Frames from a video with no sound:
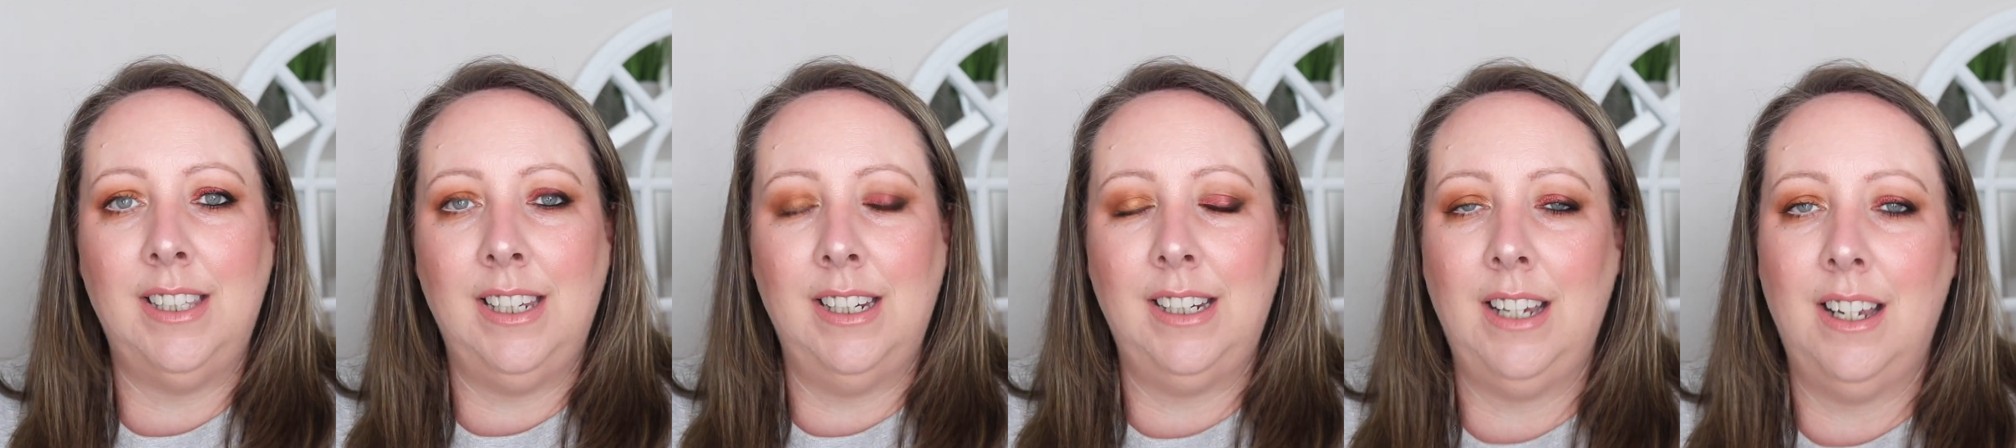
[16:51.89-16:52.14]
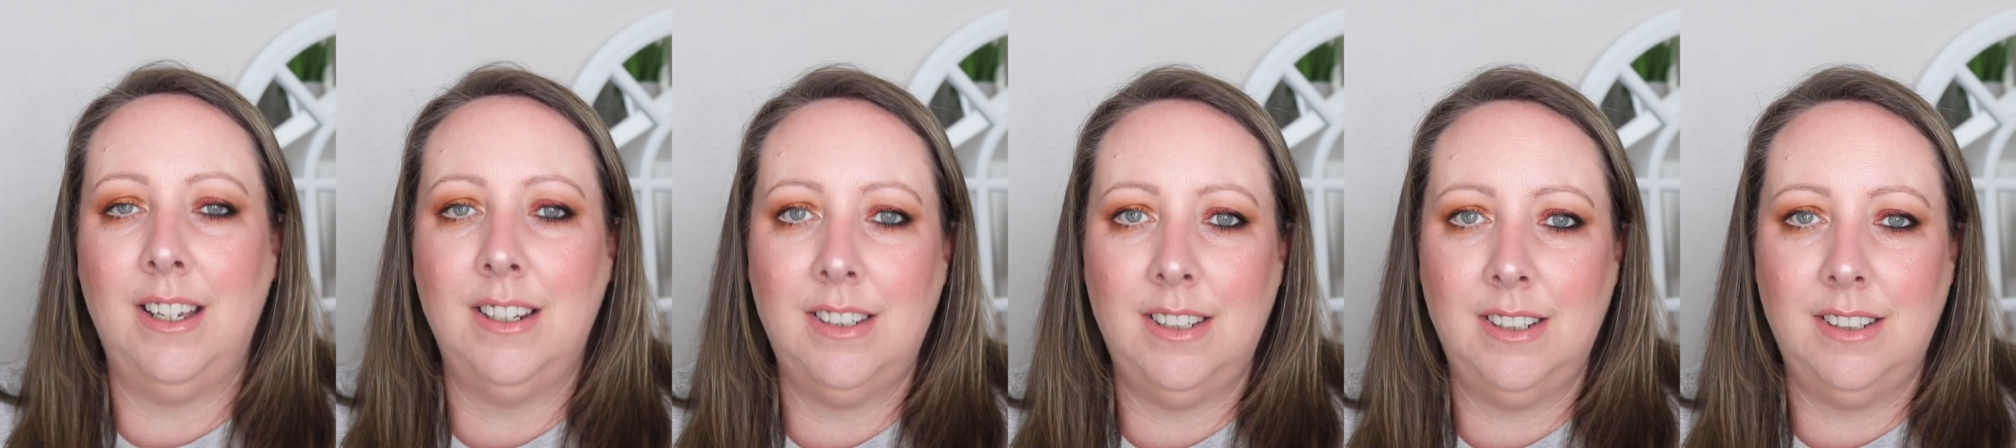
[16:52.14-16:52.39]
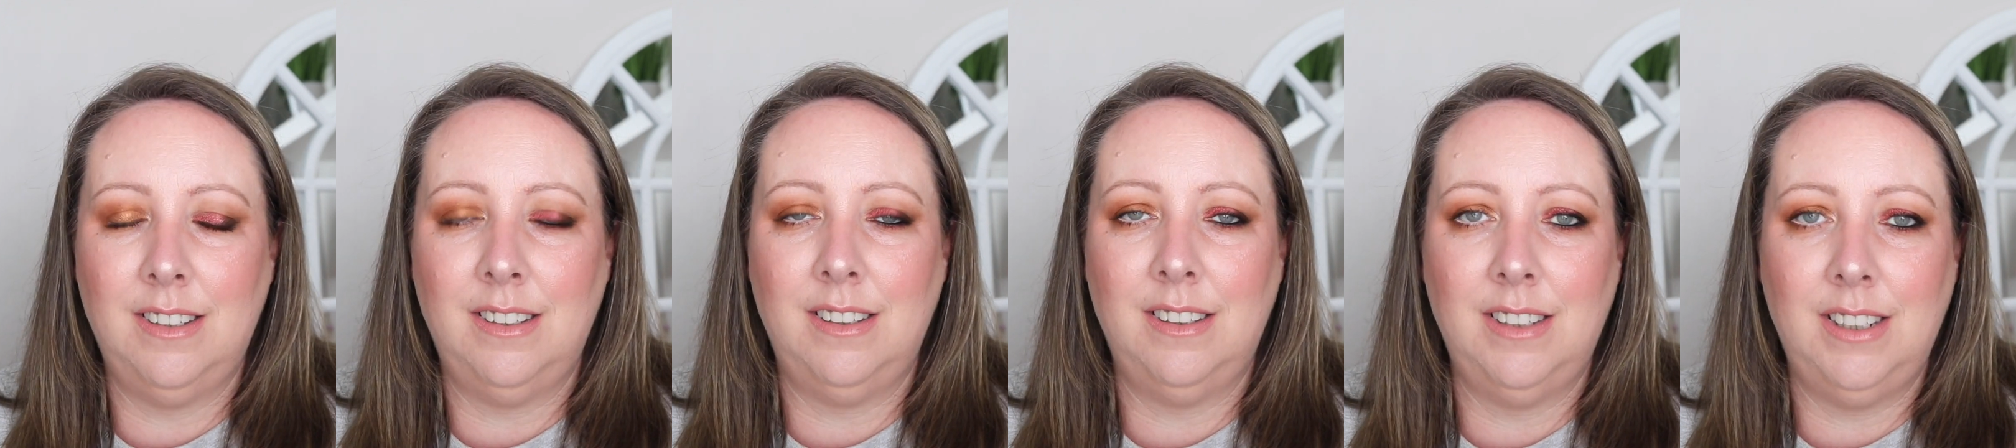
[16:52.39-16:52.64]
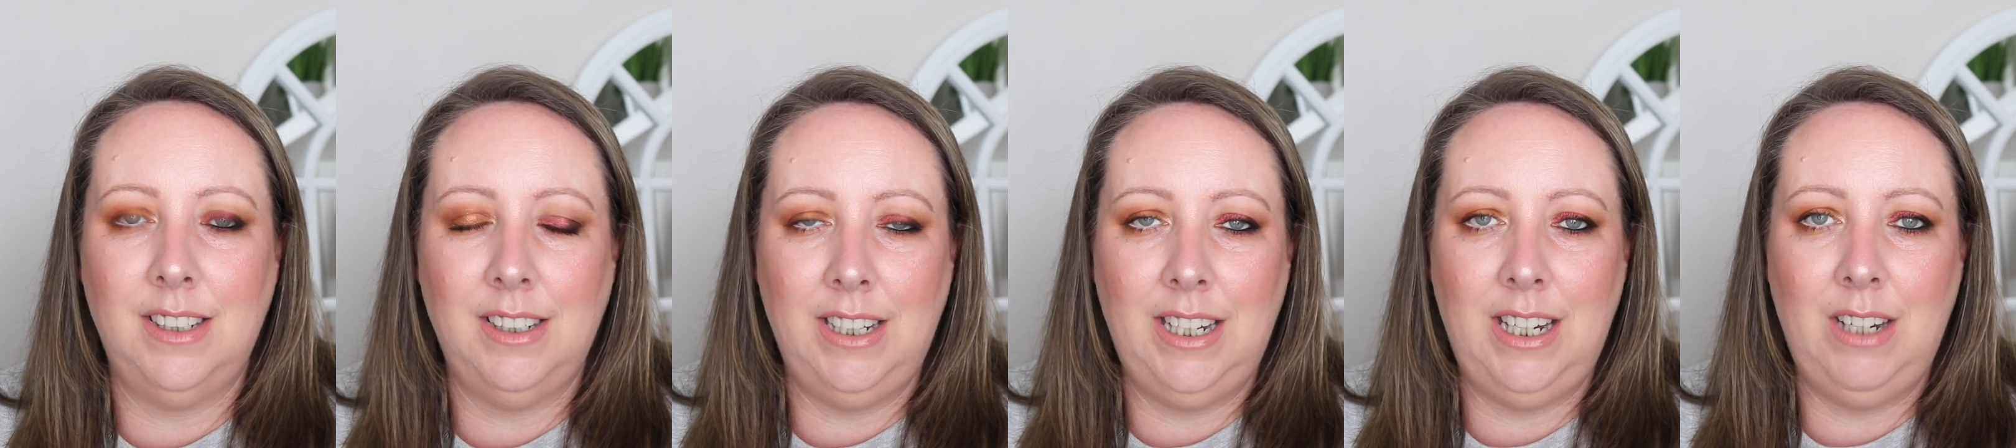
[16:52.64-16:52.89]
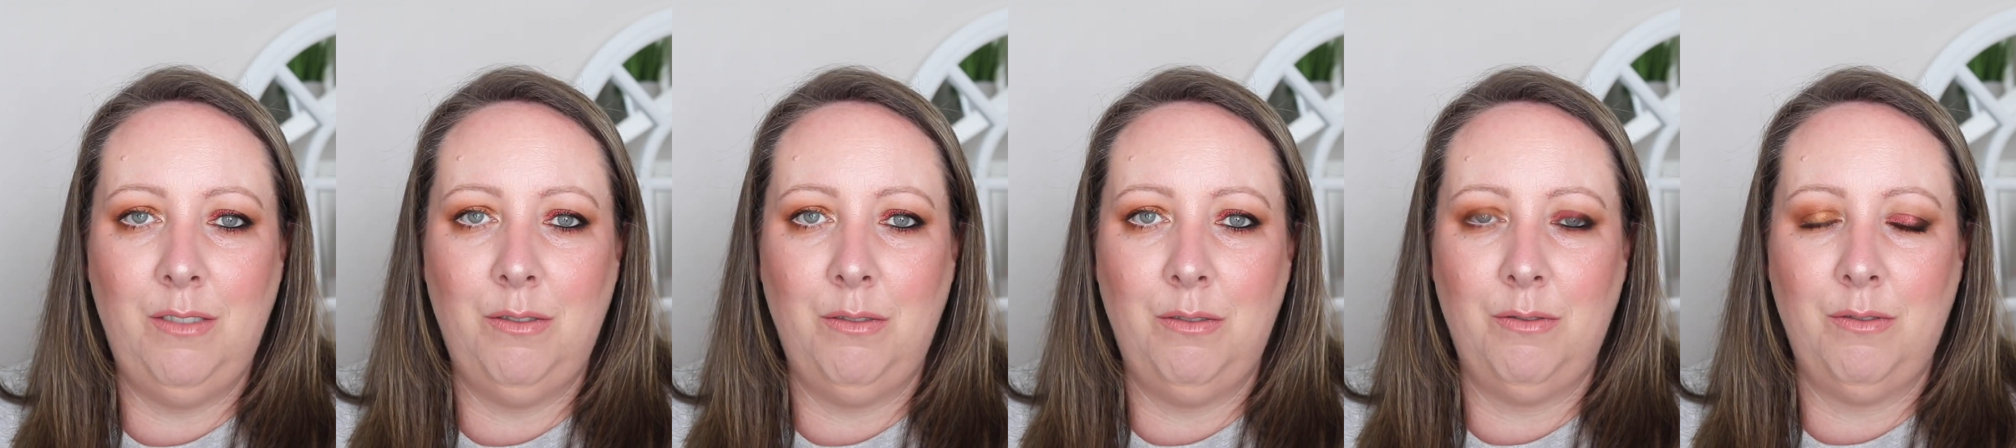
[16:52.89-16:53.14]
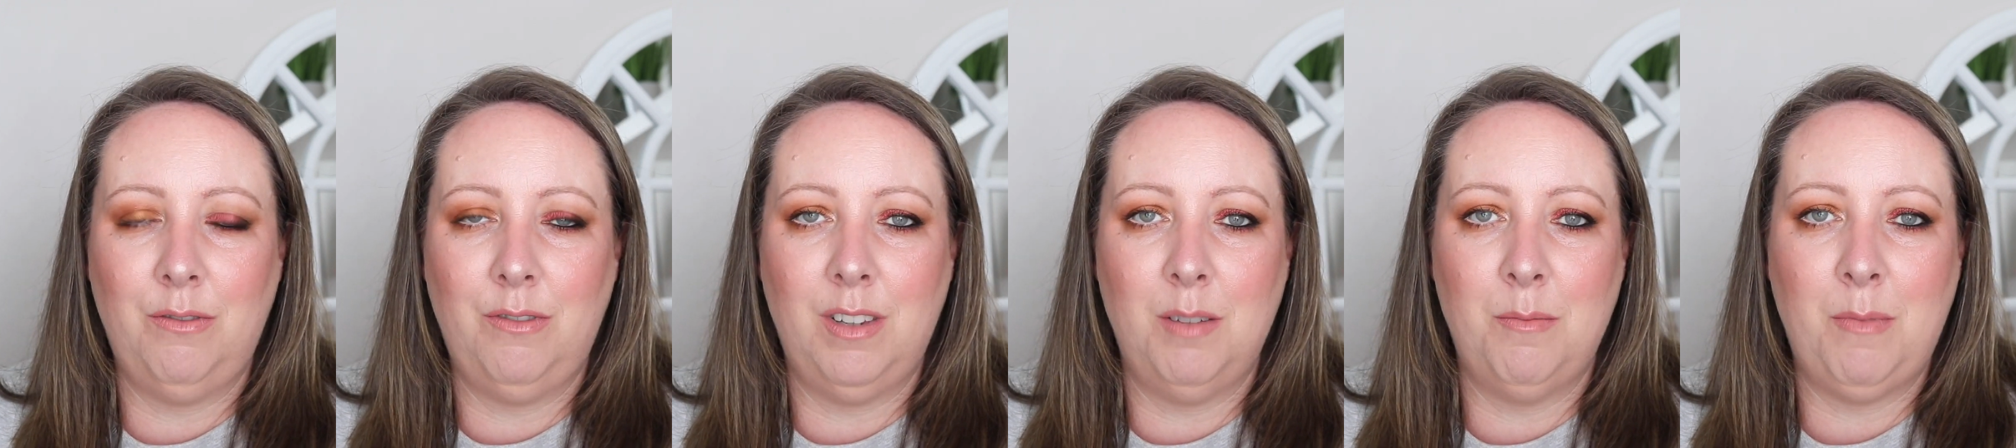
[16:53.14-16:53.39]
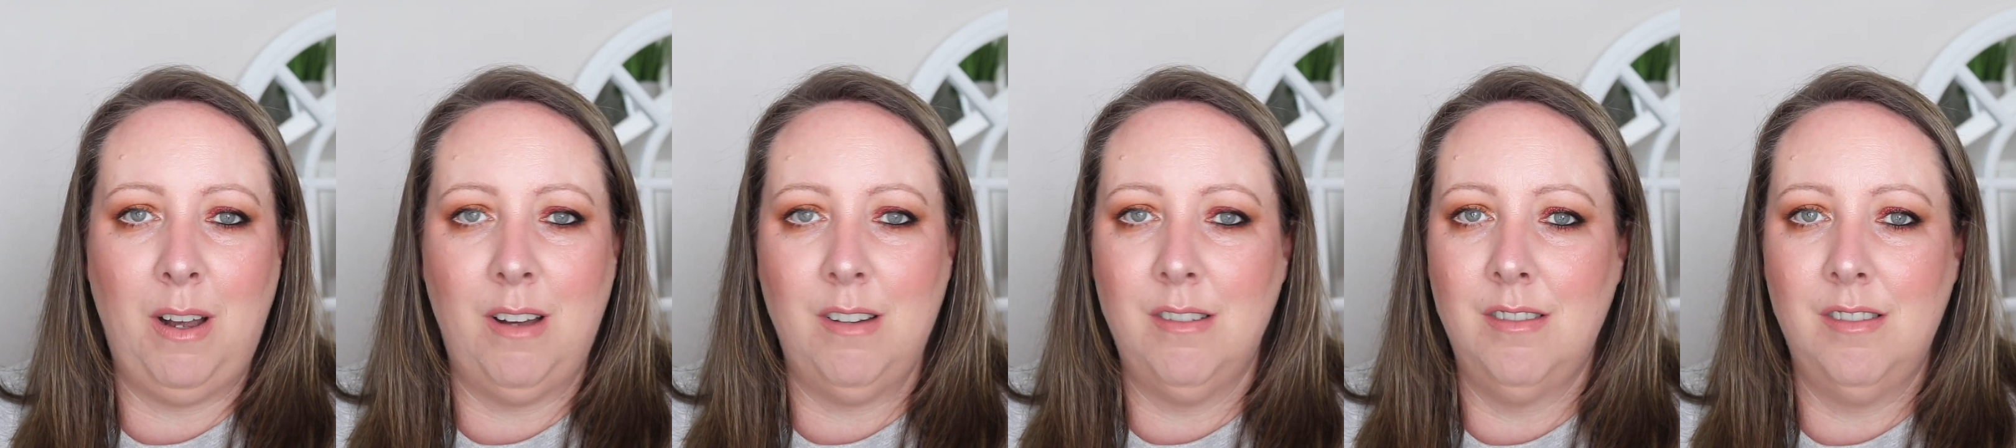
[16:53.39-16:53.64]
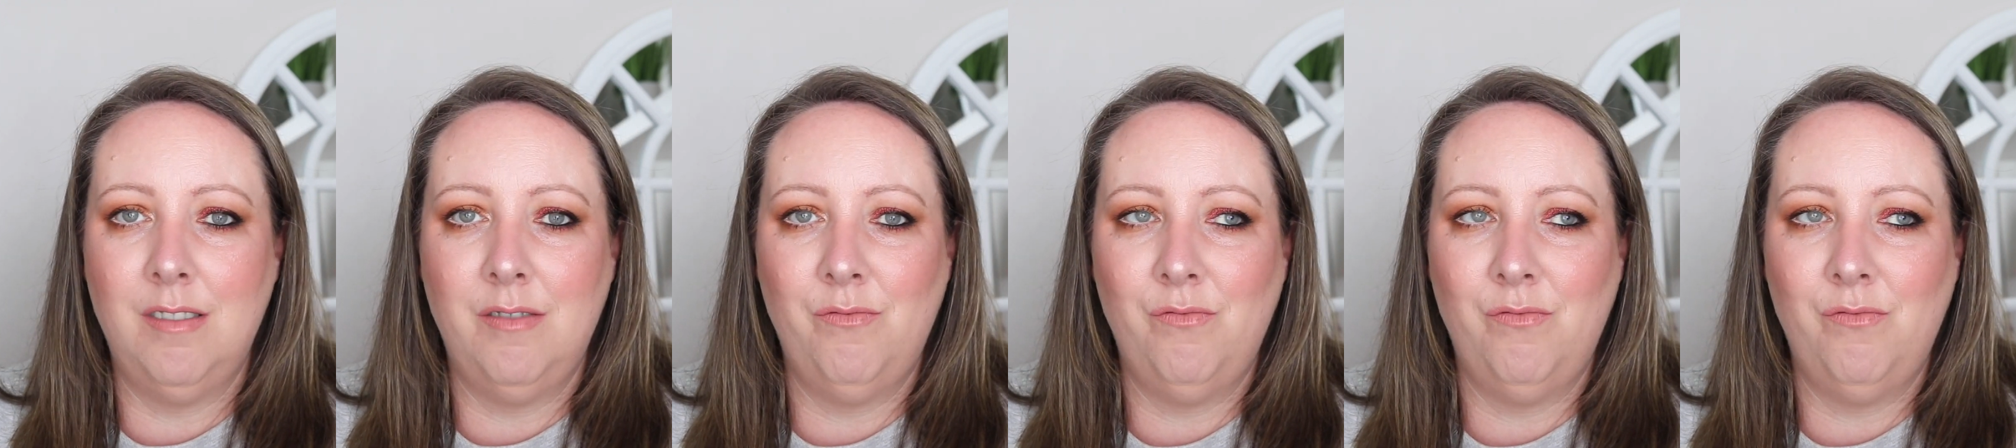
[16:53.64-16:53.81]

and I can't leave them on.